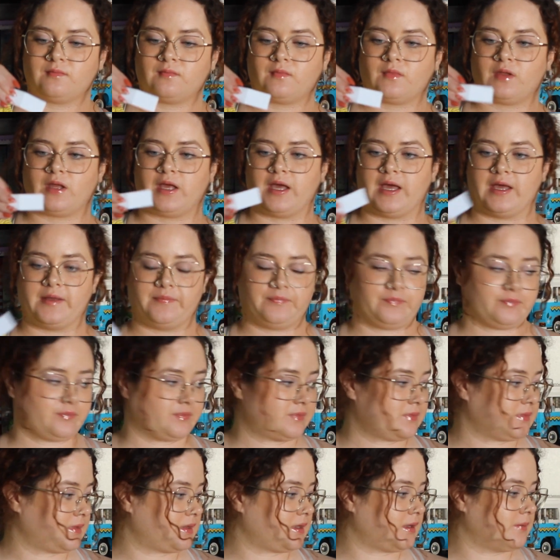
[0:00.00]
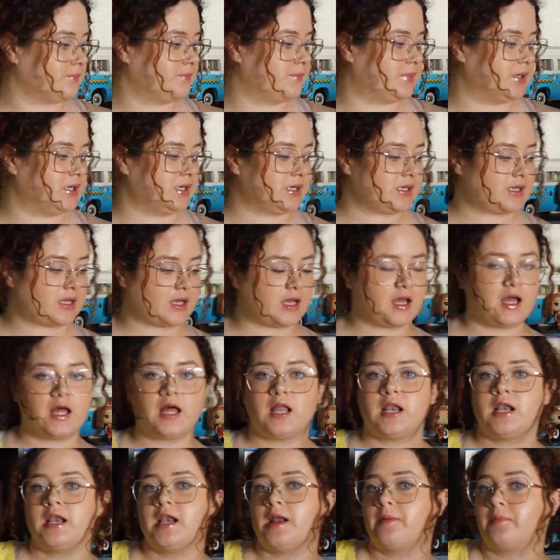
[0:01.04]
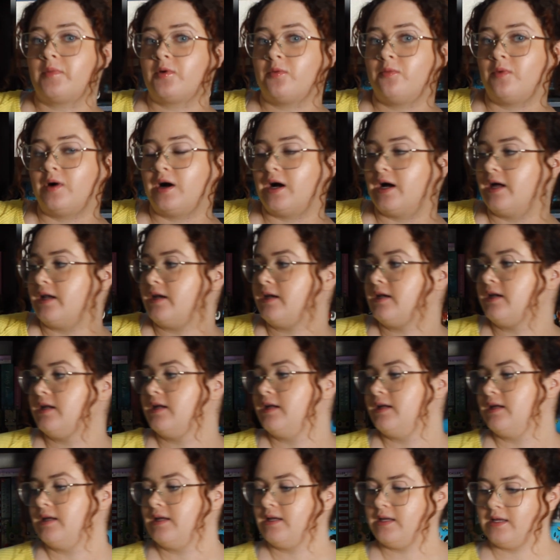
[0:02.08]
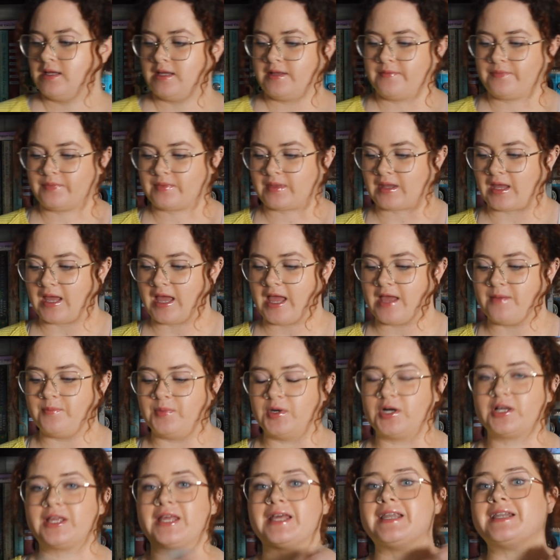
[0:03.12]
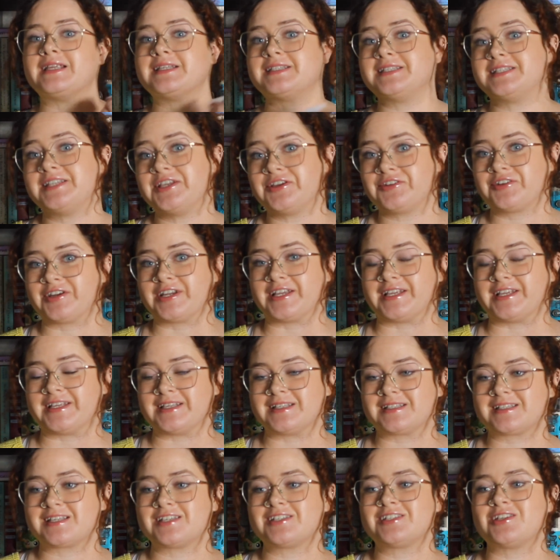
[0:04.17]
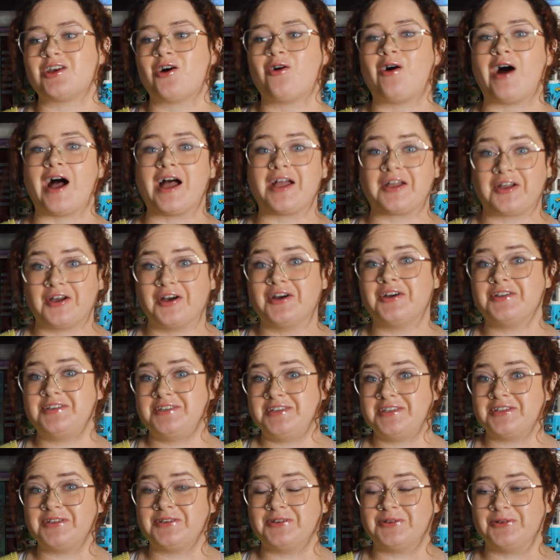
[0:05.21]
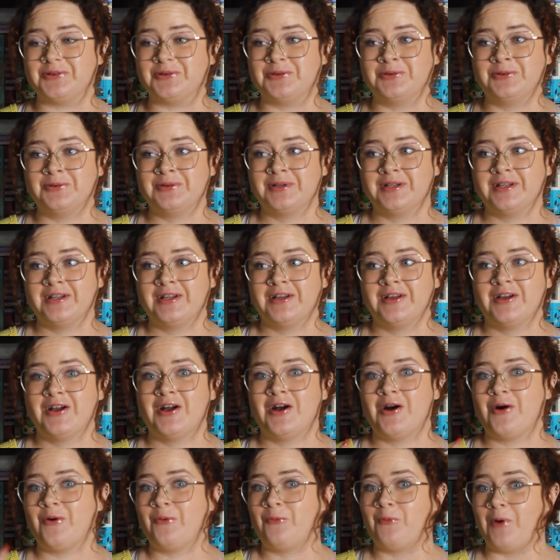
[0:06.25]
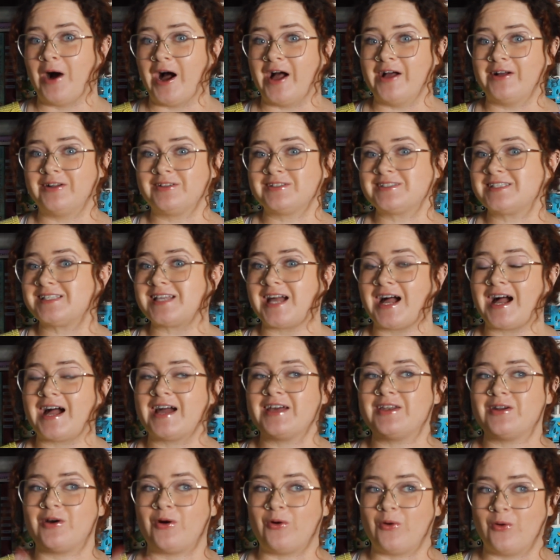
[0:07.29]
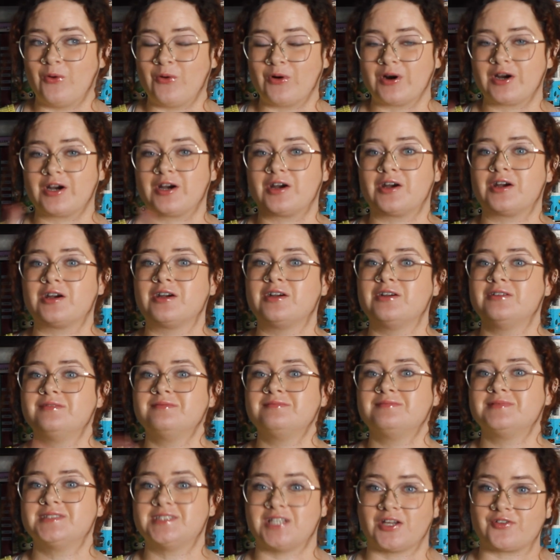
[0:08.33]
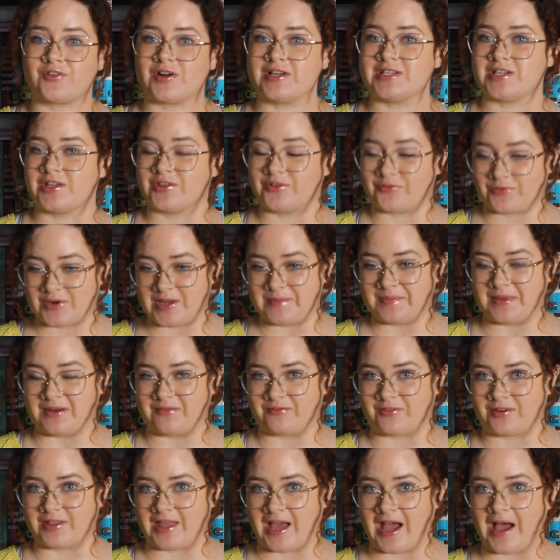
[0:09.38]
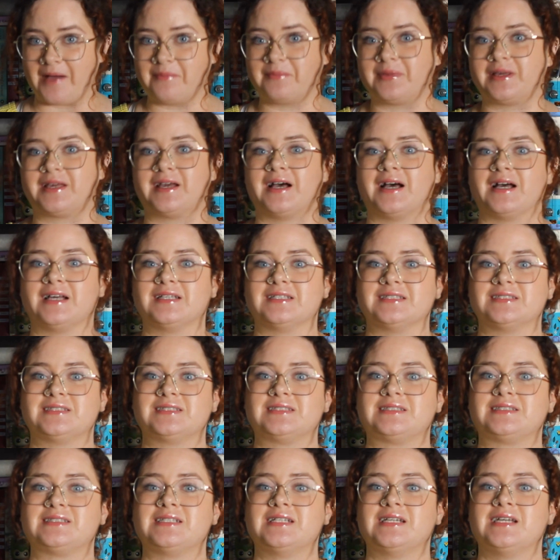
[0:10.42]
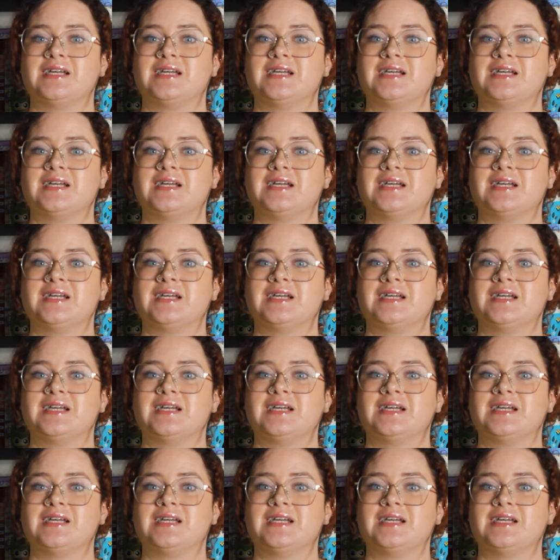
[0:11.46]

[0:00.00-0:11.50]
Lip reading: Okay, book number 1, a book in a series. So I could do Wild Side or Sunrise on the Reaping for that, because